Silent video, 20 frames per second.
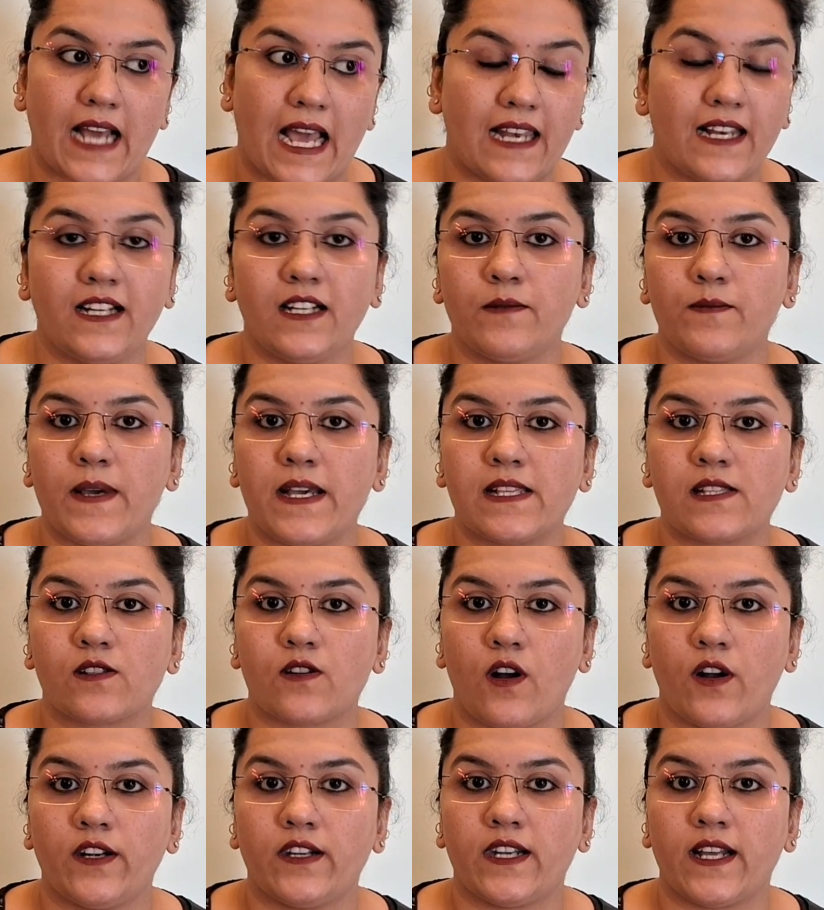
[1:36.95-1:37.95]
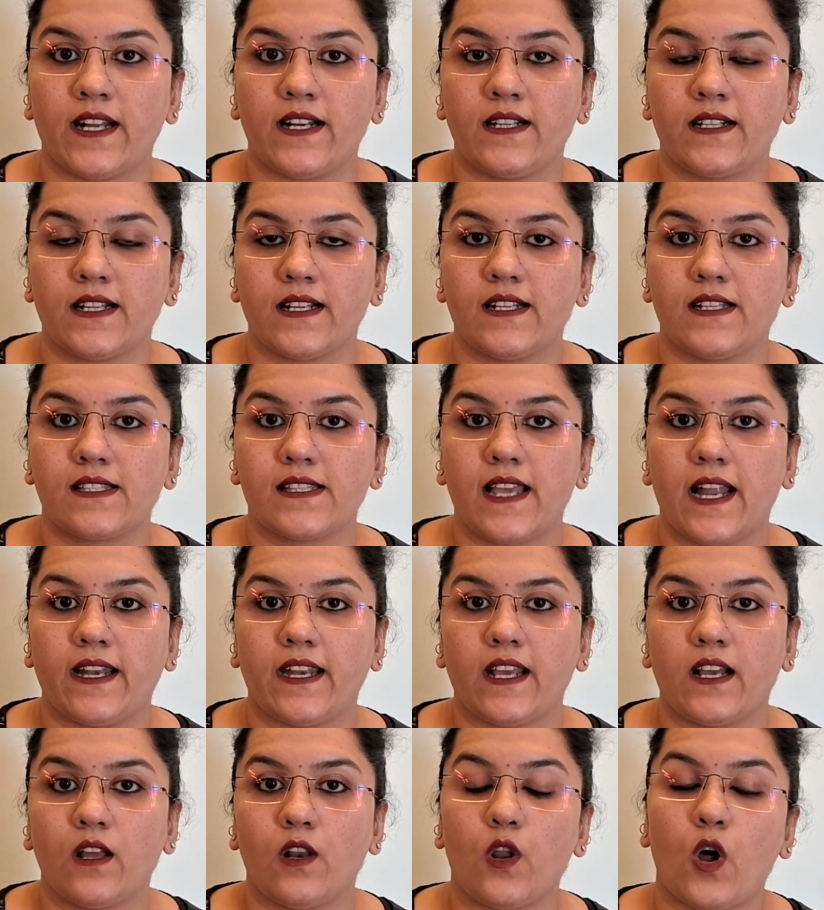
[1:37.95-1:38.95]
talent based content is
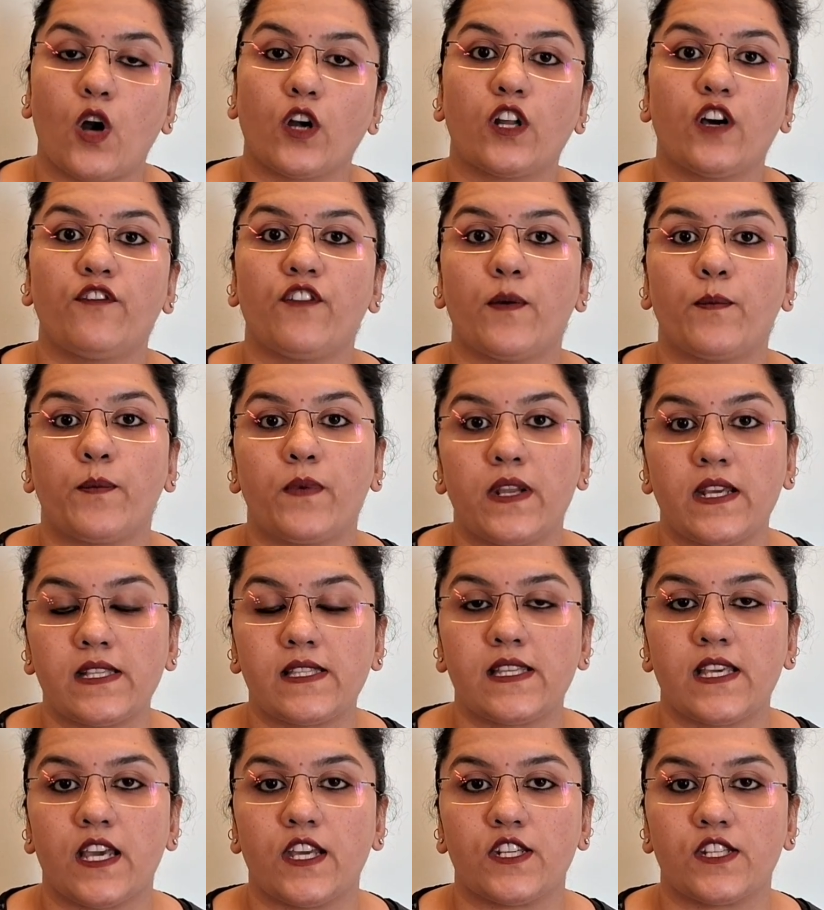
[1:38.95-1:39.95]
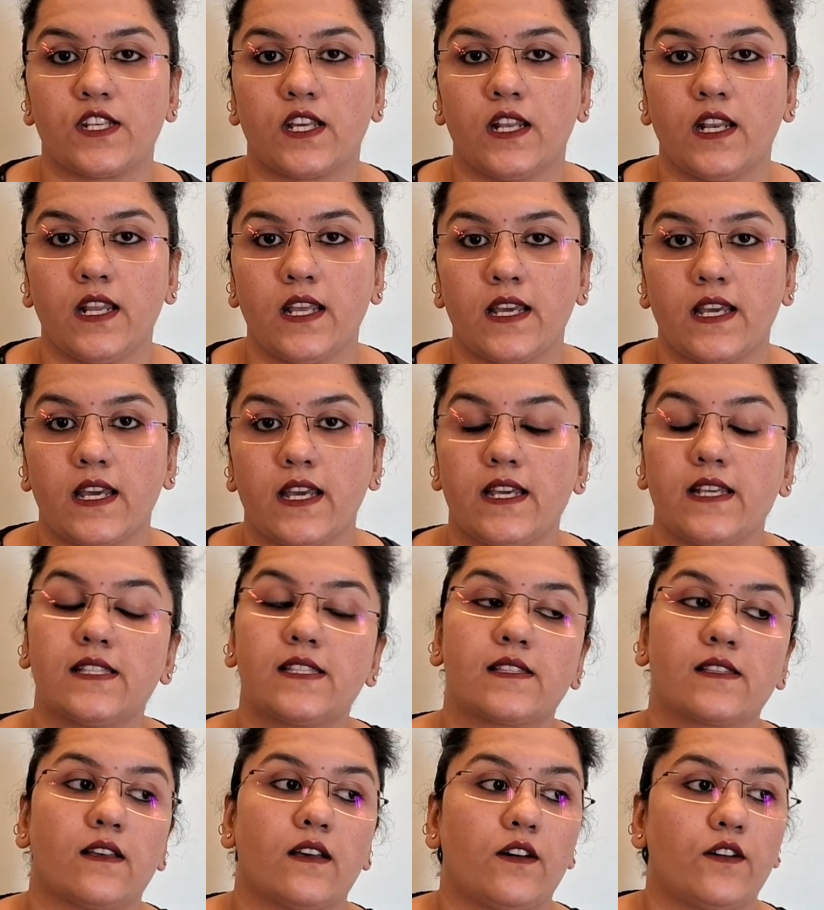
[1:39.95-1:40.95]
getting a lot of appreciation
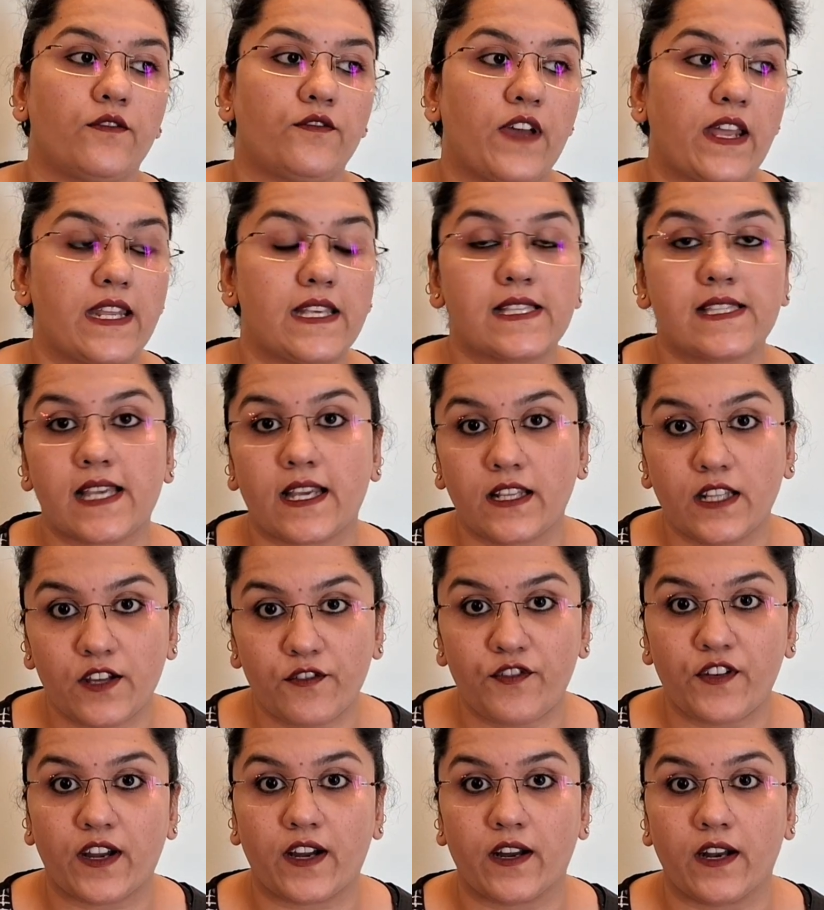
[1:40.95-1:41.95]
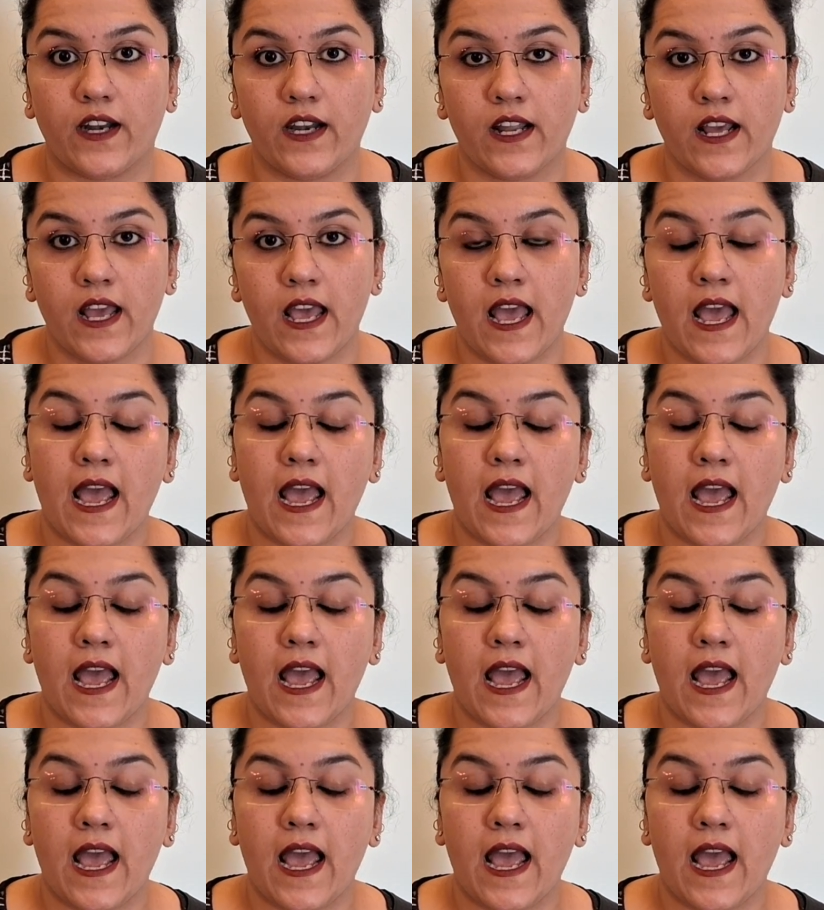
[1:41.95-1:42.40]
is very significant